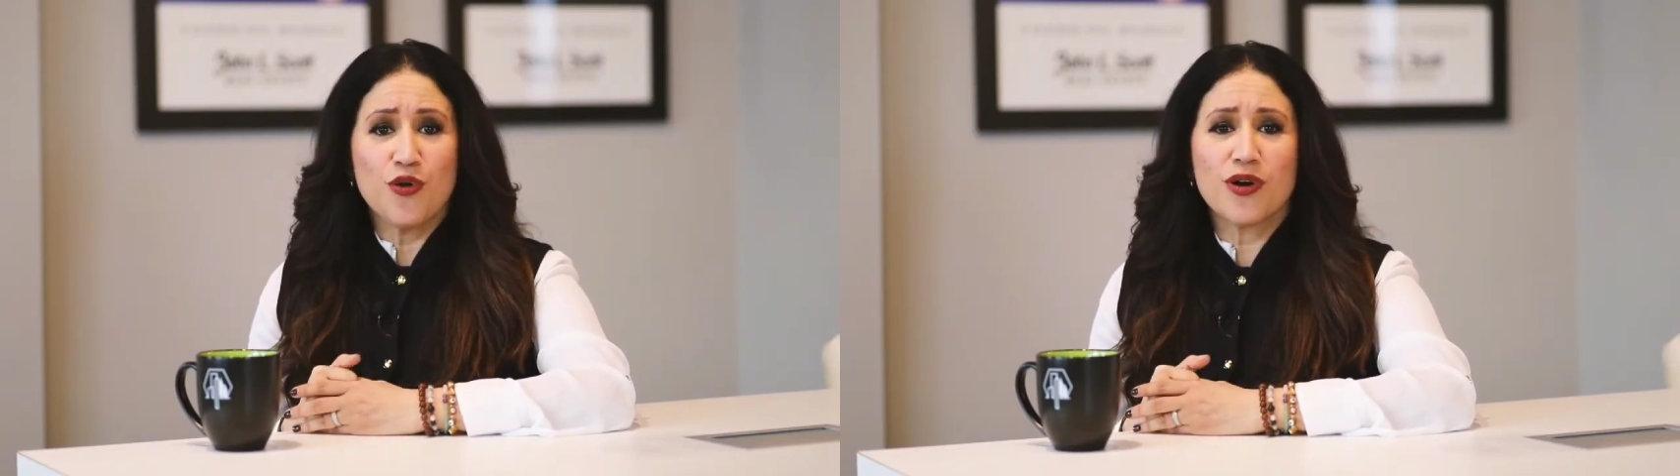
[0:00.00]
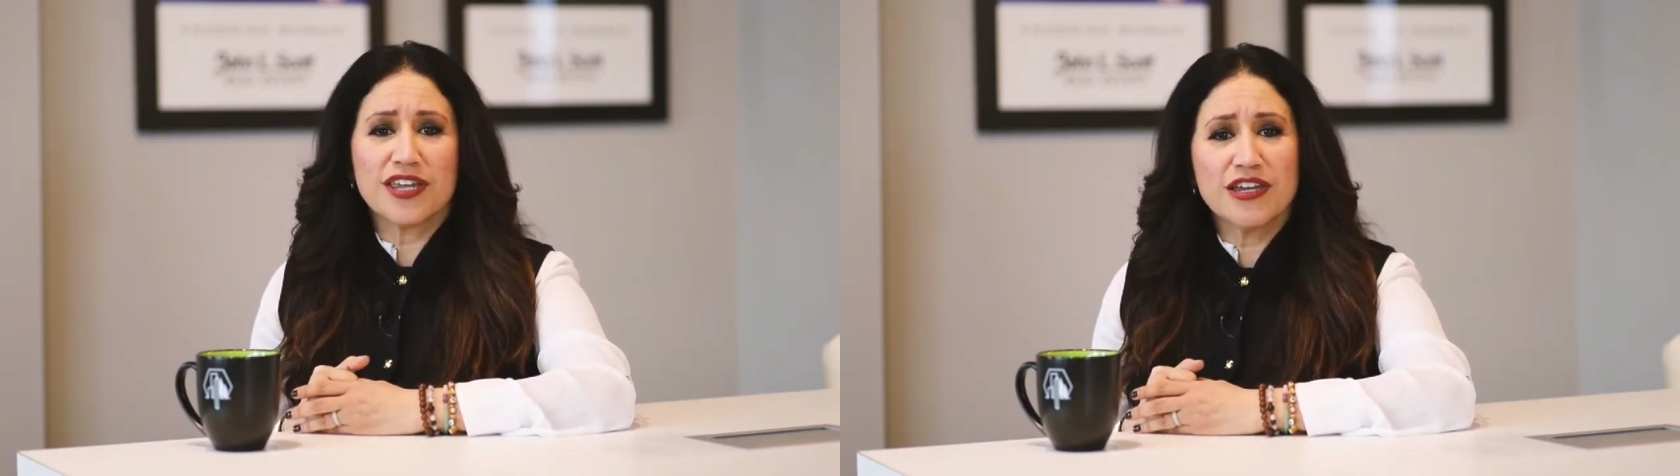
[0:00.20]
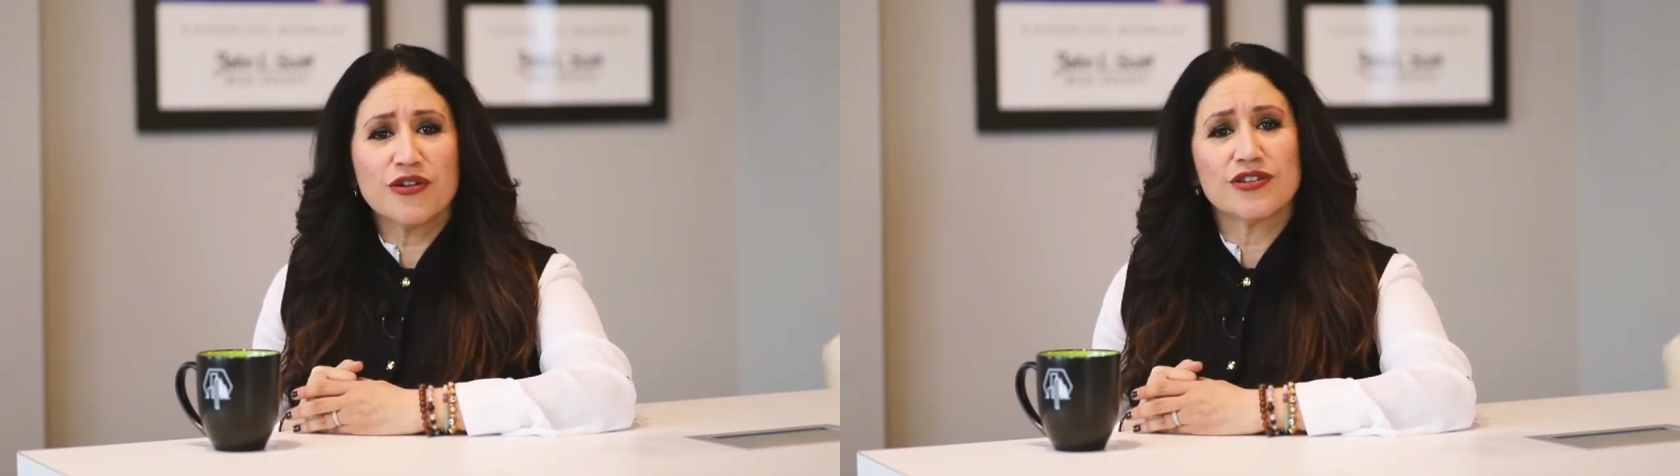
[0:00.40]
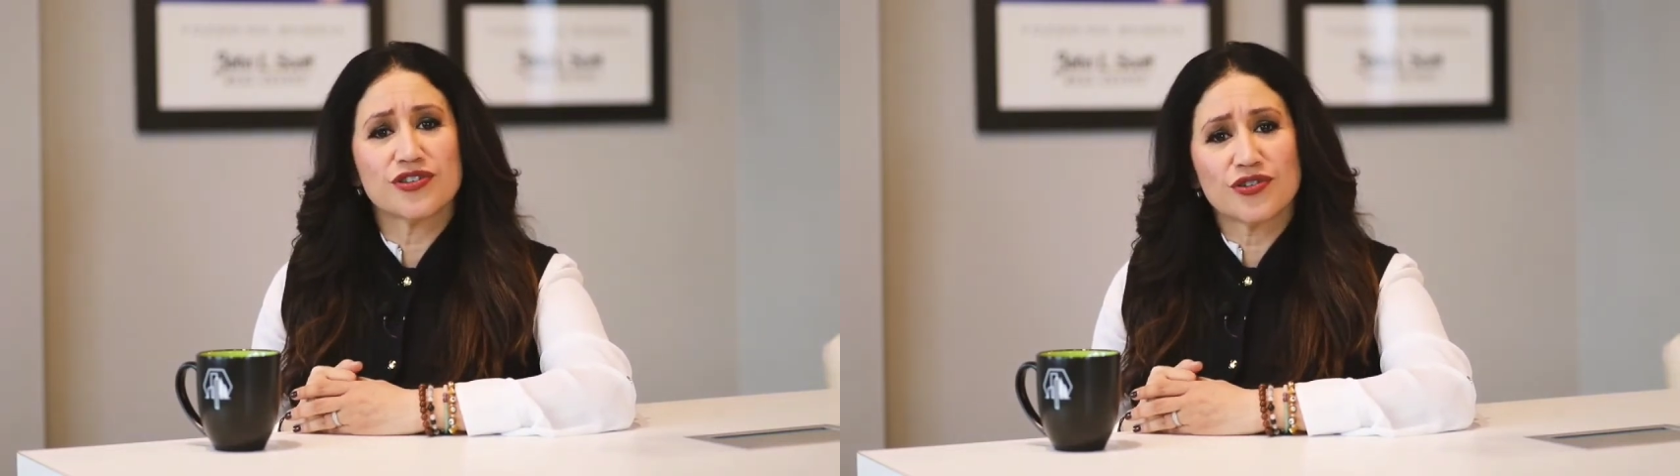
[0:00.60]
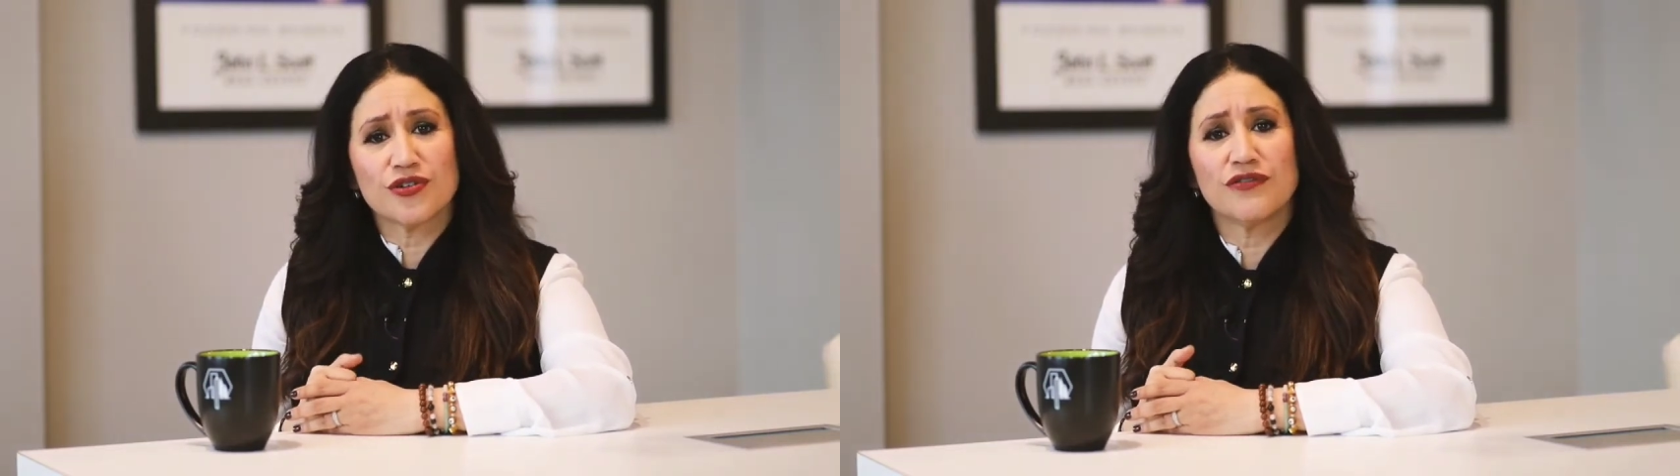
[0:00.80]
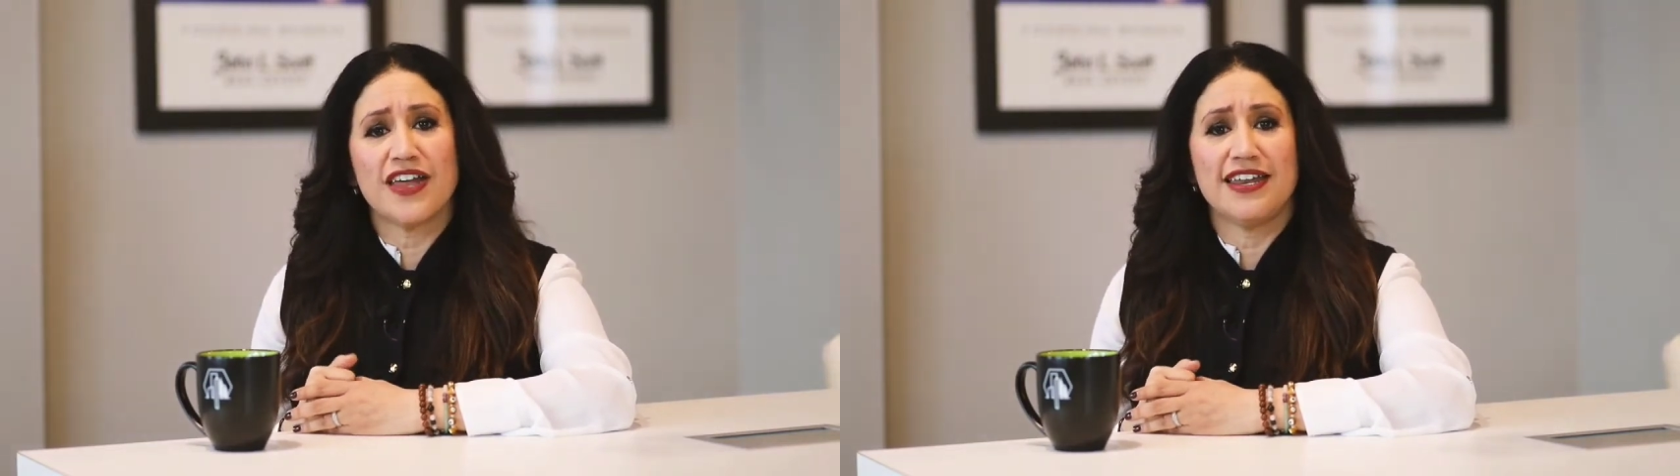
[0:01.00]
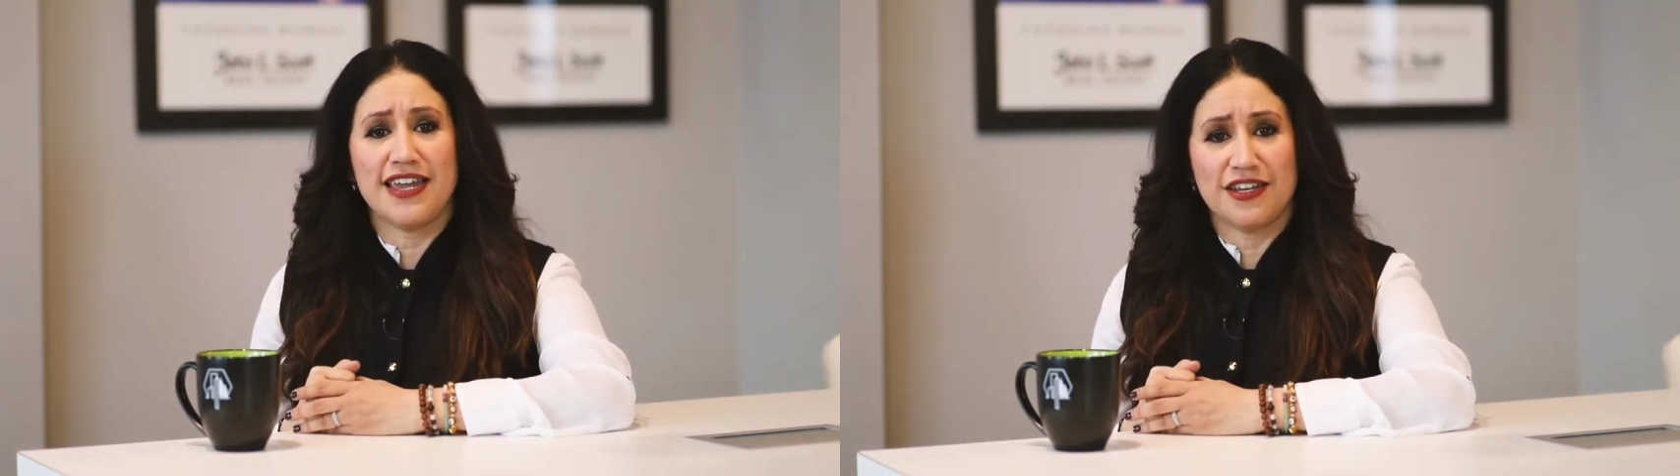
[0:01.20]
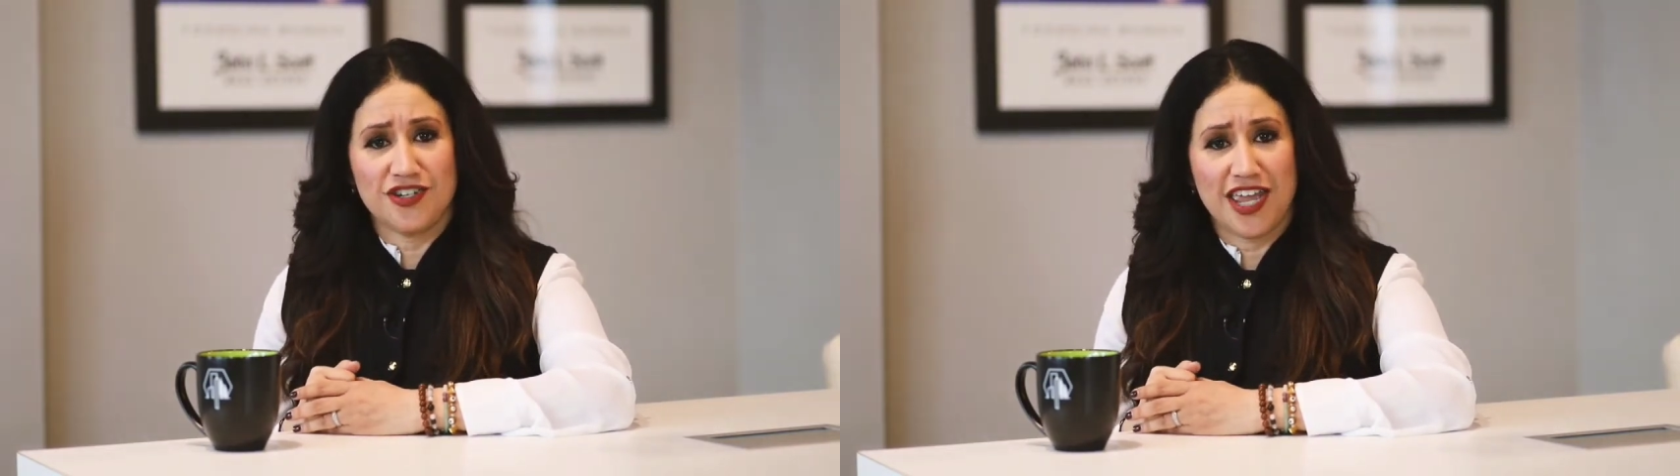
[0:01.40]
who are here to serve
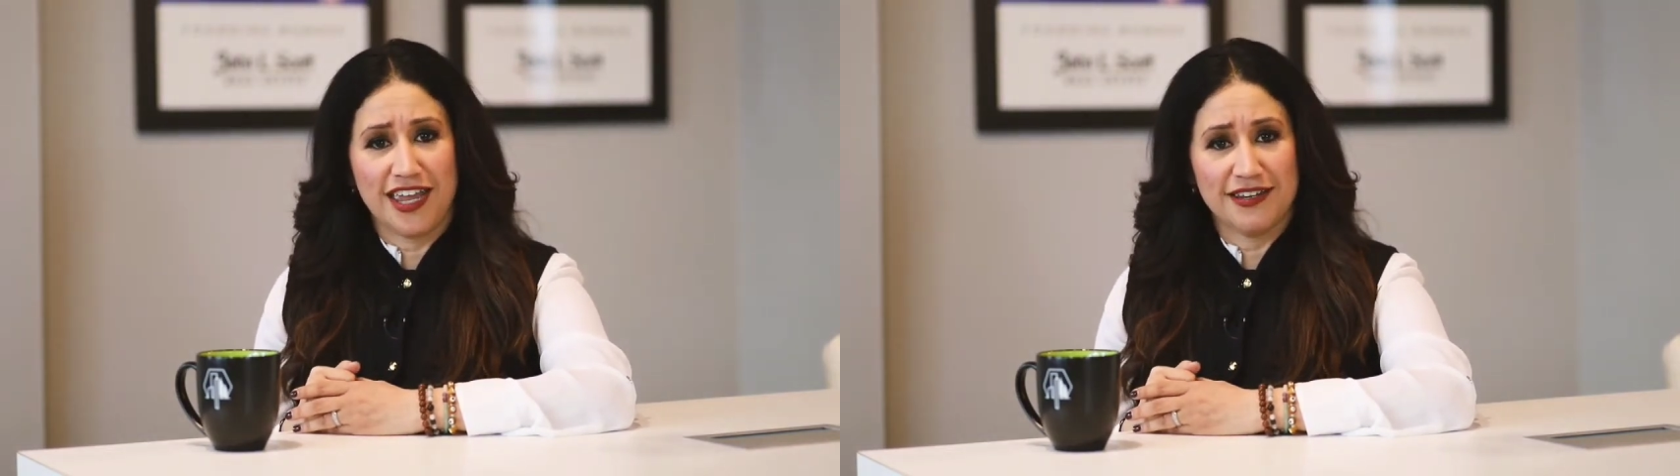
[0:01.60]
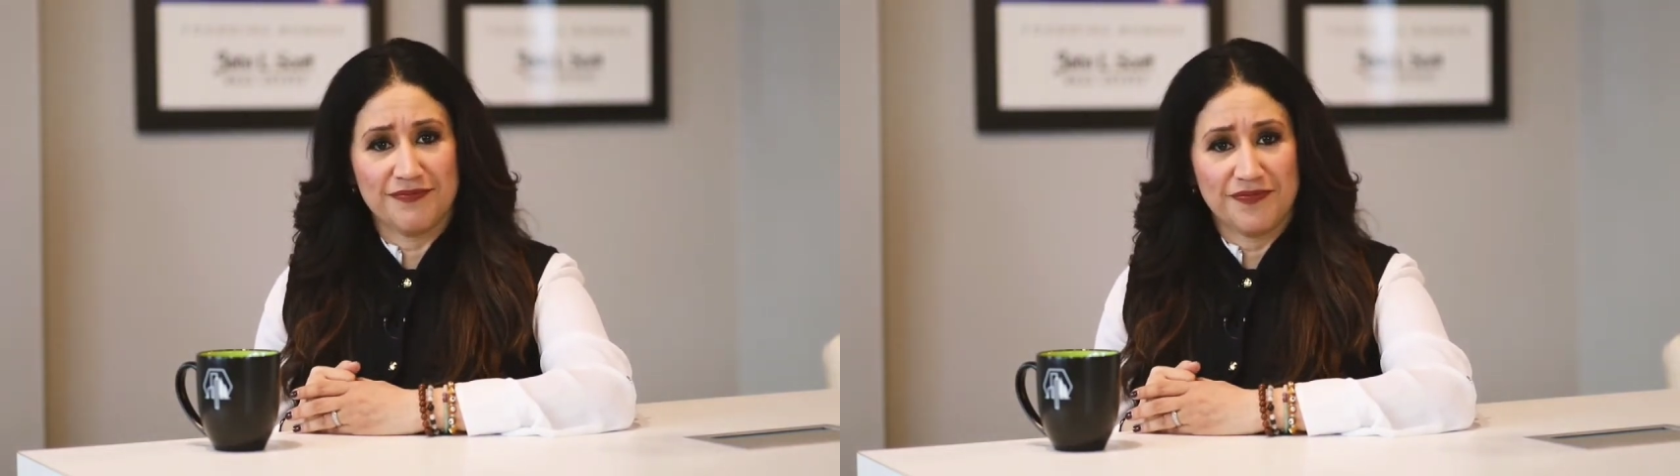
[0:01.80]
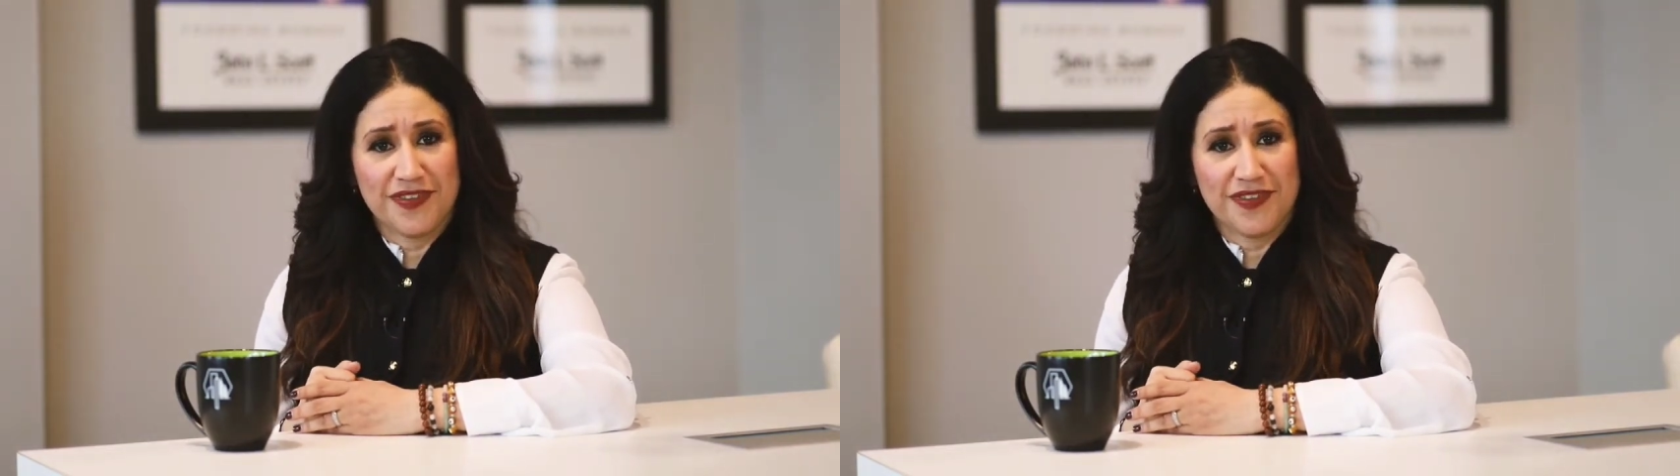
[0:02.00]
and educate.